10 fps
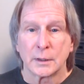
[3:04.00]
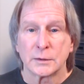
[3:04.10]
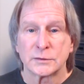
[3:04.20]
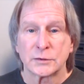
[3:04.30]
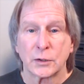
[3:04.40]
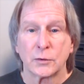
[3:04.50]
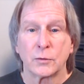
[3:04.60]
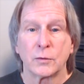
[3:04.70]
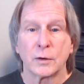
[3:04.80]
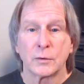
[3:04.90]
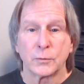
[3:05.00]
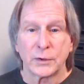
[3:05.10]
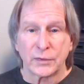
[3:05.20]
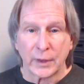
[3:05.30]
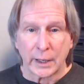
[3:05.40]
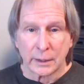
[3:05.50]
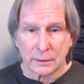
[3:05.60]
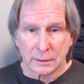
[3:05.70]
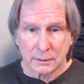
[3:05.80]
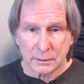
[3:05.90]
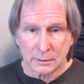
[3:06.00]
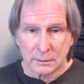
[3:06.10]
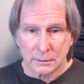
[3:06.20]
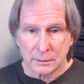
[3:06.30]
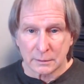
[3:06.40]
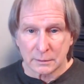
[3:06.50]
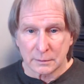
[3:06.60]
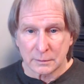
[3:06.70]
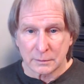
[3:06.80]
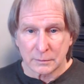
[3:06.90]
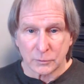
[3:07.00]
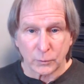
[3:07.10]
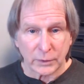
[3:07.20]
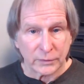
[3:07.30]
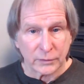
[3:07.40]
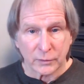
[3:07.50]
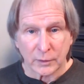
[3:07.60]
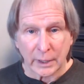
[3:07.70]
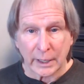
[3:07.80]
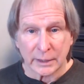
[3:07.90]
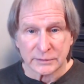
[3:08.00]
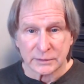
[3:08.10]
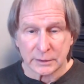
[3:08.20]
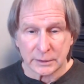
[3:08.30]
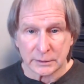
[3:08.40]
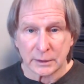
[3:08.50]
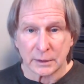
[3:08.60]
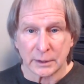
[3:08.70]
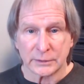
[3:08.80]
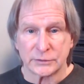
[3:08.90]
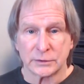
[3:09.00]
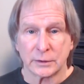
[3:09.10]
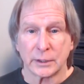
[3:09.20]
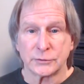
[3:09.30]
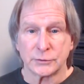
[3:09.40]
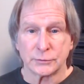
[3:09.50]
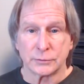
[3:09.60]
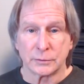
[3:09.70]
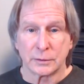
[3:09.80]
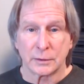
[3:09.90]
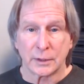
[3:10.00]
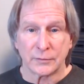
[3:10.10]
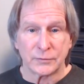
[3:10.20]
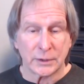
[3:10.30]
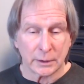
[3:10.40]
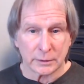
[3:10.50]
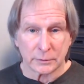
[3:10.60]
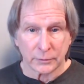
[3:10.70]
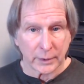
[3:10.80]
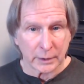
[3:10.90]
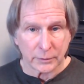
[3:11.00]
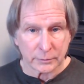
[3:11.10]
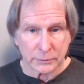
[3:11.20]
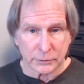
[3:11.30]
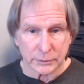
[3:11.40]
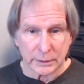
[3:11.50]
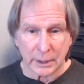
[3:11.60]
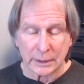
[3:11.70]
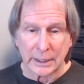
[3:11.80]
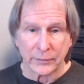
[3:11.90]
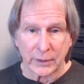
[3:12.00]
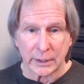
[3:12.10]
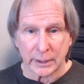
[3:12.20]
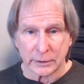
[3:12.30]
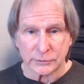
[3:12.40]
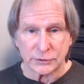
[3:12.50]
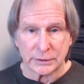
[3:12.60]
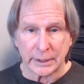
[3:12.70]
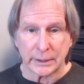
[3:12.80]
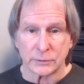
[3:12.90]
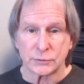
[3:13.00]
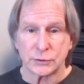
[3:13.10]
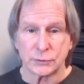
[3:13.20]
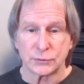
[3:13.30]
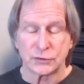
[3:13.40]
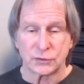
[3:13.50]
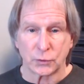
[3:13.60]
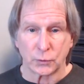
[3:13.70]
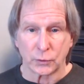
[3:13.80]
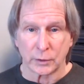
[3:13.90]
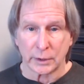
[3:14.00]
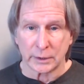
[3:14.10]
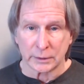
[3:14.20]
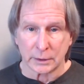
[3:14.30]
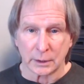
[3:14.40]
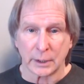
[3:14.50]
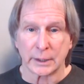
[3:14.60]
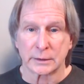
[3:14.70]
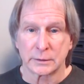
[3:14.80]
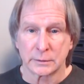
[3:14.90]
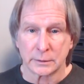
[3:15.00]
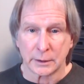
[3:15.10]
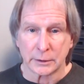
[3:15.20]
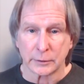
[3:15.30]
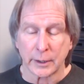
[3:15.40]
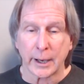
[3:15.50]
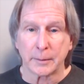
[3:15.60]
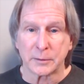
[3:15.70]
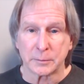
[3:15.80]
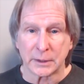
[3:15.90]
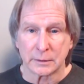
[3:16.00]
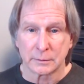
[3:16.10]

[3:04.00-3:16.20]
So with that, or with the last inhalation that you have done or that you're doing, allow that energy now to store and collect in your abdomen.